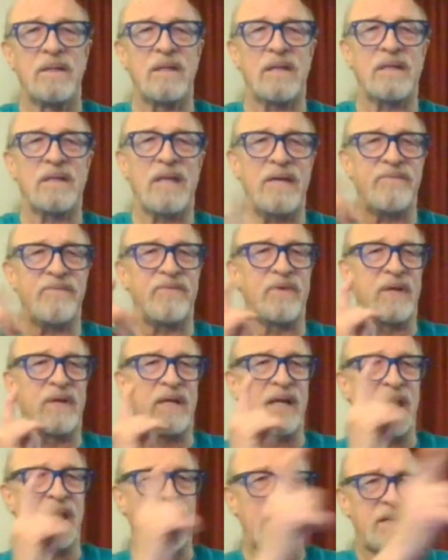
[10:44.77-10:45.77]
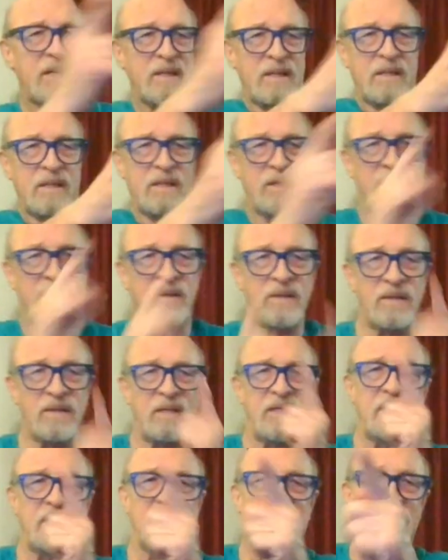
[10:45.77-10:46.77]
that they forget
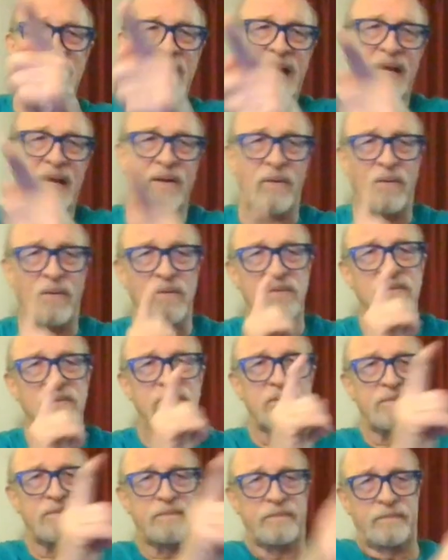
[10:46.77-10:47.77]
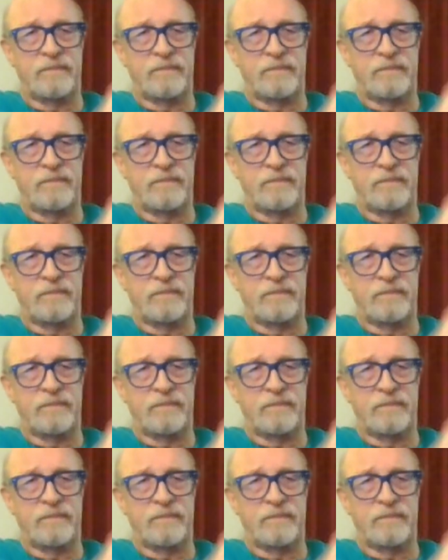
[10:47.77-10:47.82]
these angles.